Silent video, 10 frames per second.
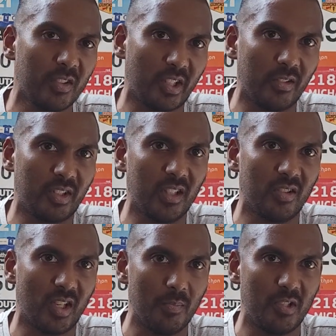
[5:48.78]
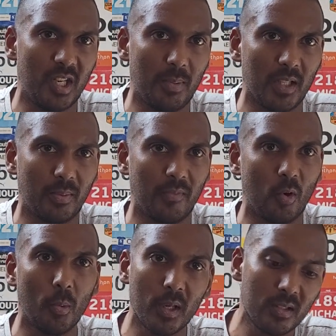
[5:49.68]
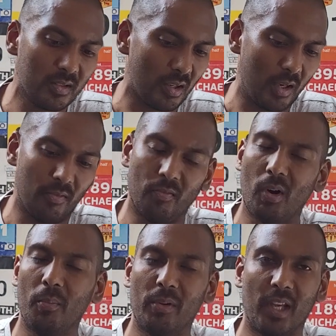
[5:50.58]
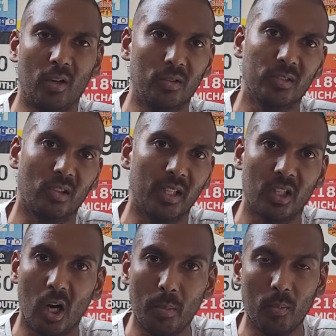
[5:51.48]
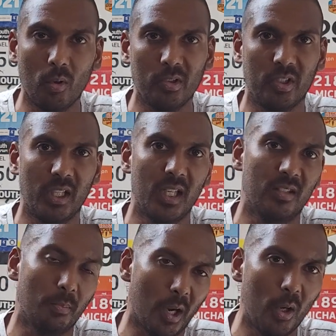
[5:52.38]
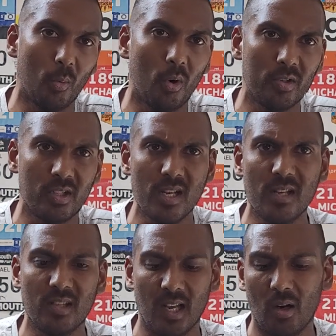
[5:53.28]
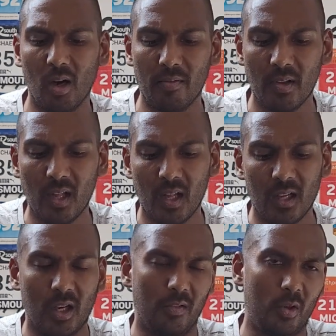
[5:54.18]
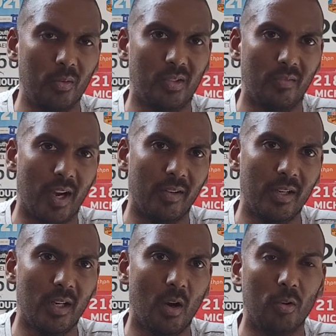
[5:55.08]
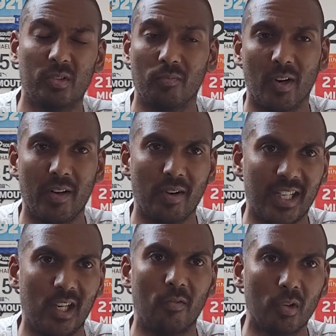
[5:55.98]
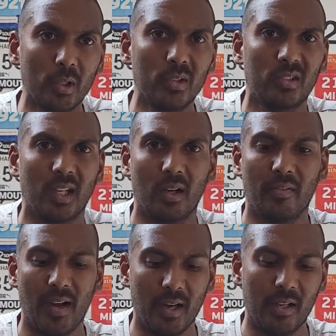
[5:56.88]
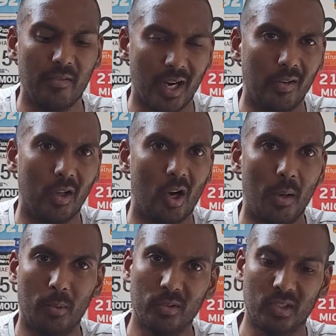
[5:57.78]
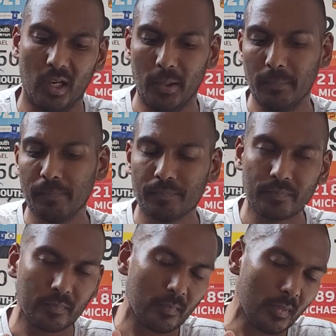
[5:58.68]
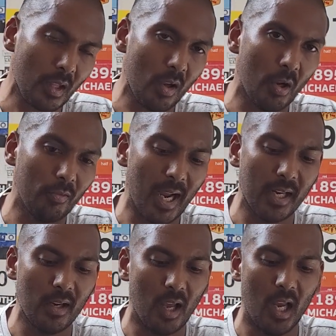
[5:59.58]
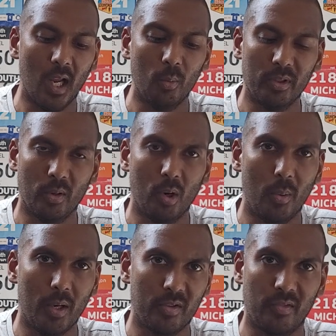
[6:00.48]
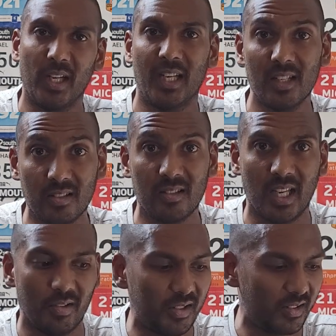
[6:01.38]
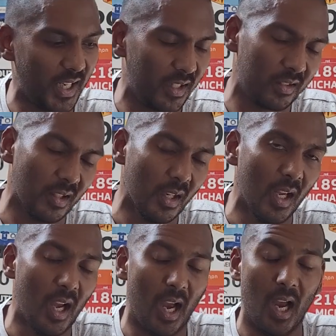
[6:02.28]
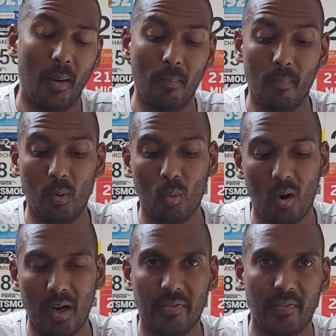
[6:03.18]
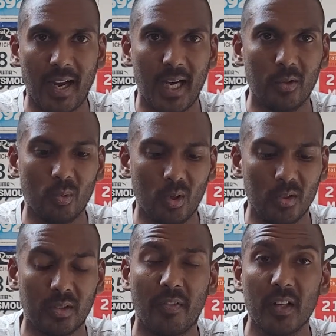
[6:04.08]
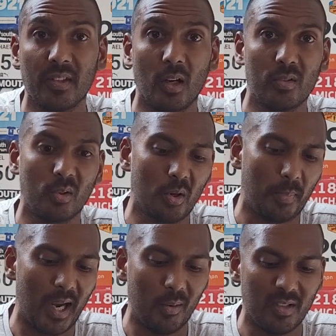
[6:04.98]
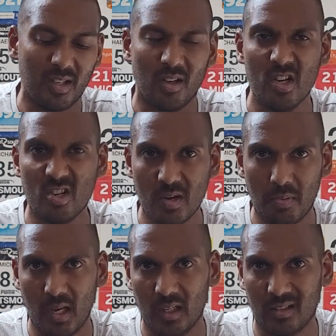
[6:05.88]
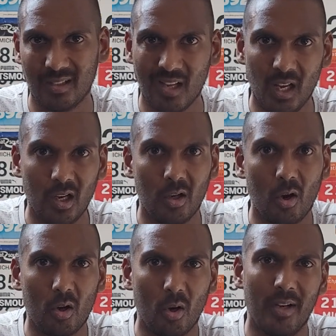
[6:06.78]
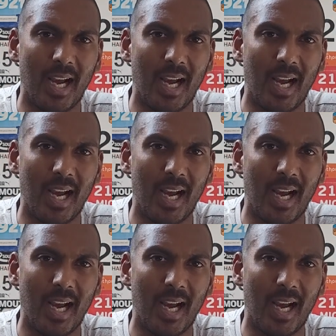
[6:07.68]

Series 6 in terms of GPS performance. I've run with it alongside Garmin watches and Polar watches, and I've kind of gone on some very regular routes, and I found it very reliable. So I ran with the Huawei Watch 3 against the Series 6. What I found was, the first thing I'll talk about is the kind of GPS lock-on.